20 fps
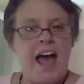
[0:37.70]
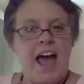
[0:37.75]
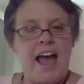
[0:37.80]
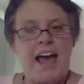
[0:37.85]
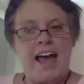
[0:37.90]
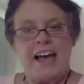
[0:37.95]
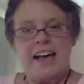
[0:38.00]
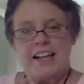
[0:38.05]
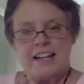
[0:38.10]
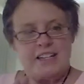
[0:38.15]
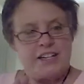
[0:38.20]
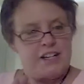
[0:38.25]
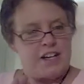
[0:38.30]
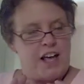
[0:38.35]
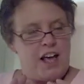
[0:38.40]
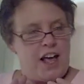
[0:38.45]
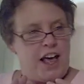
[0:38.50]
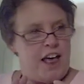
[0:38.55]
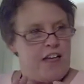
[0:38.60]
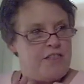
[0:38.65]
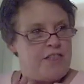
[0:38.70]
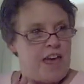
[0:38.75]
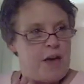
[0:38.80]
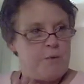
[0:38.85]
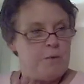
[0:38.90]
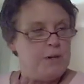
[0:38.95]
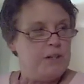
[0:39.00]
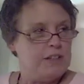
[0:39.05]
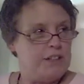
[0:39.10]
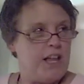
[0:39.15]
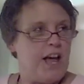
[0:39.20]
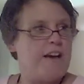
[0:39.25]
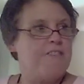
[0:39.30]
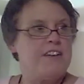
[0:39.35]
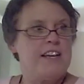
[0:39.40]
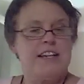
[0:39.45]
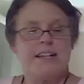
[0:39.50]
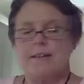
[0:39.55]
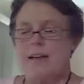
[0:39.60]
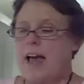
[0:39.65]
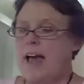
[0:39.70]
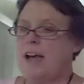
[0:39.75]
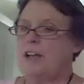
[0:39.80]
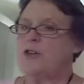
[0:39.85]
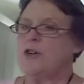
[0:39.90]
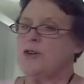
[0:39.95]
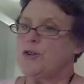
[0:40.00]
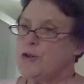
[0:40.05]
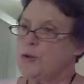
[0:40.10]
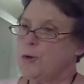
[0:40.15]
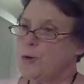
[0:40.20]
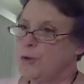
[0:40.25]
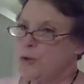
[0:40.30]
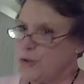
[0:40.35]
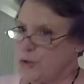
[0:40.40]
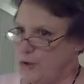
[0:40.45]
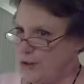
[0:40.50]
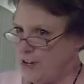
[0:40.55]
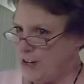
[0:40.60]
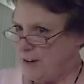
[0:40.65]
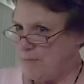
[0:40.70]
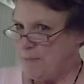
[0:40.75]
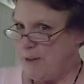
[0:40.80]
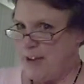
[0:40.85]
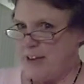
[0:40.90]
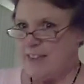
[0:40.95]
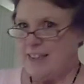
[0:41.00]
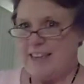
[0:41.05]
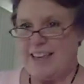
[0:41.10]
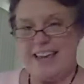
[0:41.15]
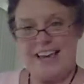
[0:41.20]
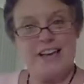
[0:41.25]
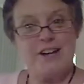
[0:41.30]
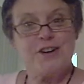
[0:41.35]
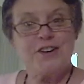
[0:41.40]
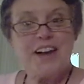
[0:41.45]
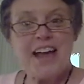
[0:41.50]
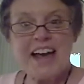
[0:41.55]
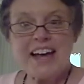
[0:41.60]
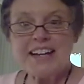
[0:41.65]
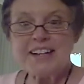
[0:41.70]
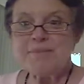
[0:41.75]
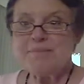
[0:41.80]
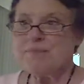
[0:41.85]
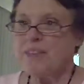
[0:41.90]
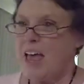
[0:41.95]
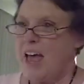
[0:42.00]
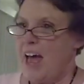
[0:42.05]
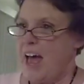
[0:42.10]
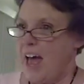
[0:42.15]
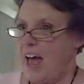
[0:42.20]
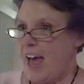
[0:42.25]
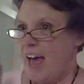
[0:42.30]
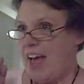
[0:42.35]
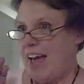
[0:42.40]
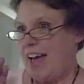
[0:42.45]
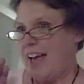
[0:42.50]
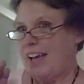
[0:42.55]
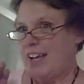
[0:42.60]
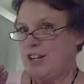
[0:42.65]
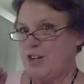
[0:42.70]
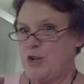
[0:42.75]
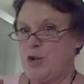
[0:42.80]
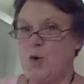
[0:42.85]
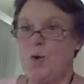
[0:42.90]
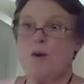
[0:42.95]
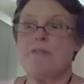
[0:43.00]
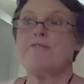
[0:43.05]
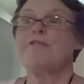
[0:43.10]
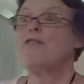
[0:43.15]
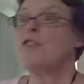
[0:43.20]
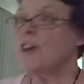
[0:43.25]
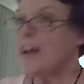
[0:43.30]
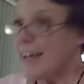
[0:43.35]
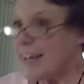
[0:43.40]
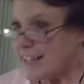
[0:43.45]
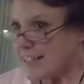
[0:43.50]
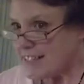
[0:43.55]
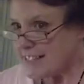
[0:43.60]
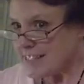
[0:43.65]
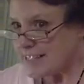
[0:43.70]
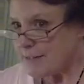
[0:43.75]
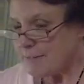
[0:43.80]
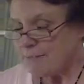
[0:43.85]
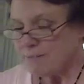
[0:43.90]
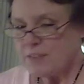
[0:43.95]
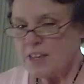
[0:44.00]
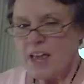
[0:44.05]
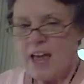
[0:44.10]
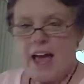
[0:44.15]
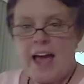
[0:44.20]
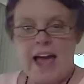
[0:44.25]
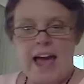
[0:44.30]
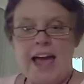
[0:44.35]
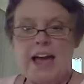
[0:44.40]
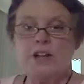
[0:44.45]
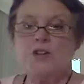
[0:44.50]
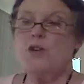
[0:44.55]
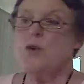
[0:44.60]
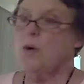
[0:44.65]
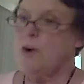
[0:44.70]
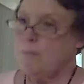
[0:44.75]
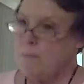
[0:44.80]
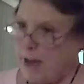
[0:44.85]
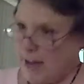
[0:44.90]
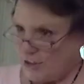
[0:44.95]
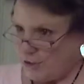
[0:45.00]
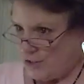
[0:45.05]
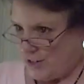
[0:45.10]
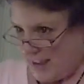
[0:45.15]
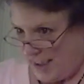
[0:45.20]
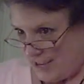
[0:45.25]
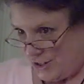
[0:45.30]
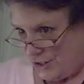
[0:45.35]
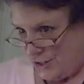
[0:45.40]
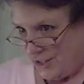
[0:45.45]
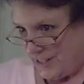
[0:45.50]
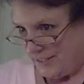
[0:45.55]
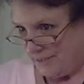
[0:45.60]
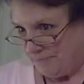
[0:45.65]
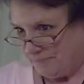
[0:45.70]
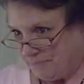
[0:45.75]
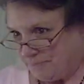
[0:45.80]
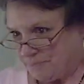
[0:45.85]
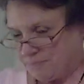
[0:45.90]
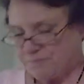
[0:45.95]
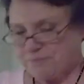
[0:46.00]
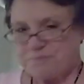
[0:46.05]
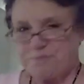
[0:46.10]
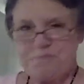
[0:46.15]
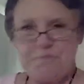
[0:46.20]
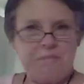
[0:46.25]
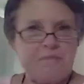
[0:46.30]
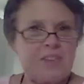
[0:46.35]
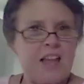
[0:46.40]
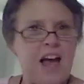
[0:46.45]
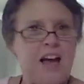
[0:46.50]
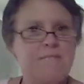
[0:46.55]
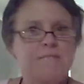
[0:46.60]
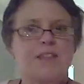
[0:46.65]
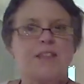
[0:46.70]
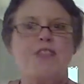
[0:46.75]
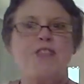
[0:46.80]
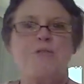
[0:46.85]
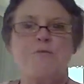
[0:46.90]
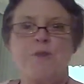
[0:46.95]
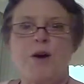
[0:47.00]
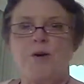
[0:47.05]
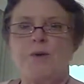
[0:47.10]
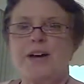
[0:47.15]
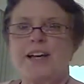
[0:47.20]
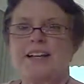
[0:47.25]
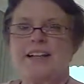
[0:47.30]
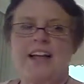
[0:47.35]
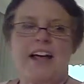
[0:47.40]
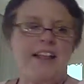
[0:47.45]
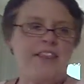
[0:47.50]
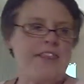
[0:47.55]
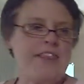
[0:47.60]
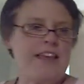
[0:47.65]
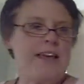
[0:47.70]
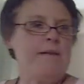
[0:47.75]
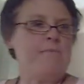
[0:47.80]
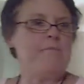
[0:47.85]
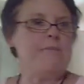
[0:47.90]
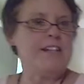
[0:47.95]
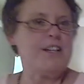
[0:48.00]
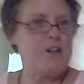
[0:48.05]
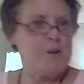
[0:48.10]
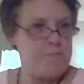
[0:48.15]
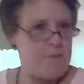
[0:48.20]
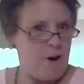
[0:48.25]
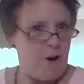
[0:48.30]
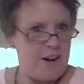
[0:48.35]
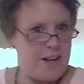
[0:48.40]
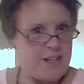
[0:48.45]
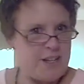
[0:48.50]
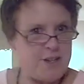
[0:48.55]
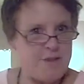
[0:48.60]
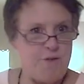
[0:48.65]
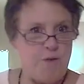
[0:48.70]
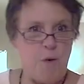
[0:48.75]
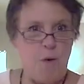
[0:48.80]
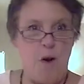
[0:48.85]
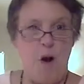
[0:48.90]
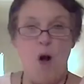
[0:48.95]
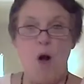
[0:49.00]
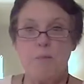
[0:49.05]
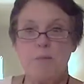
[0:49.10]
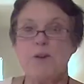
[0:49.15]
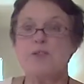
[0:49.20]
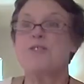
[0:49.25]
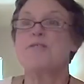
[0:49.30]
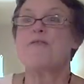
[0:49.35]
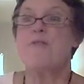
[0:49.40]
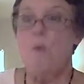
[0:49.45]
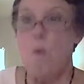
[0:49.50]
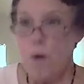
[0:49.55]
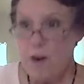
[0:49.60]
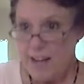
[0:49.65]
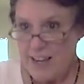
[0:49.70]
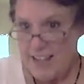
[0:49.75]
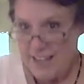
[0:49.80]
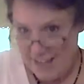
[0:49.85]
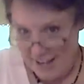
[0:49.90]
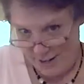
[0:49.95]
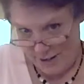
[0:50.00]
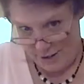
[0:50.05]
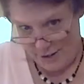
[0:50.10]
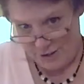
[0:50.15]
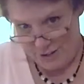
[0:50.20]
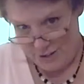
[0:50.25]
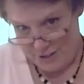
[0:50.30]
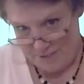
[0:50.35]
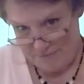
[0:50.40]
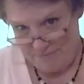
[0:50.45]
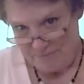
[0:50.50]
and they will love it, and your tools are going to be the internet and your friends and your imagination. I've been throwing themed dinner parties for almost 40 years.